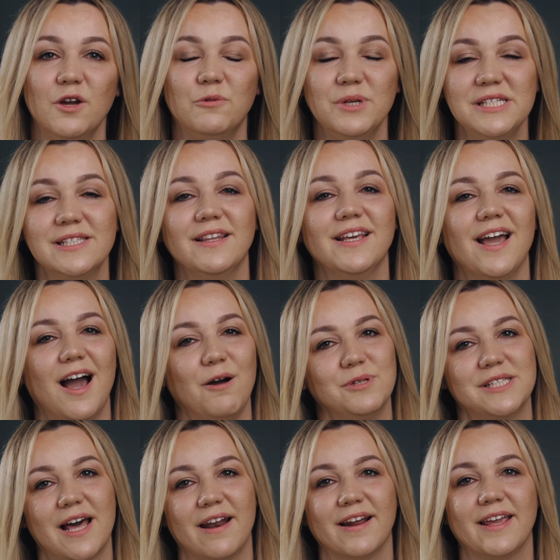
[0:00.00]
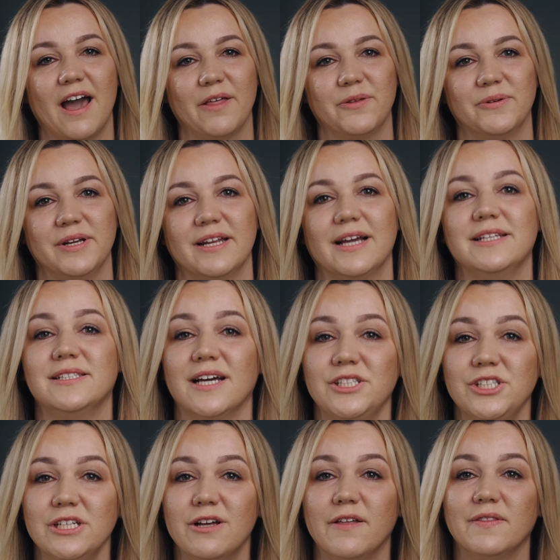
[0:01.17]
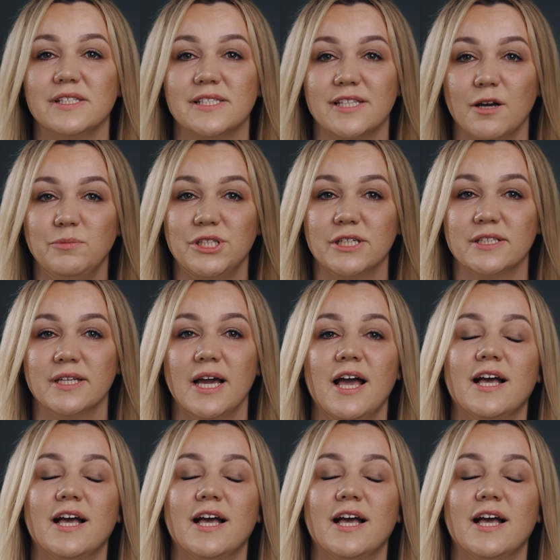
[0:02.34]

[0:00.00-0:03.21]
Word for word: Recently, I was at a gathering and touching on this subject,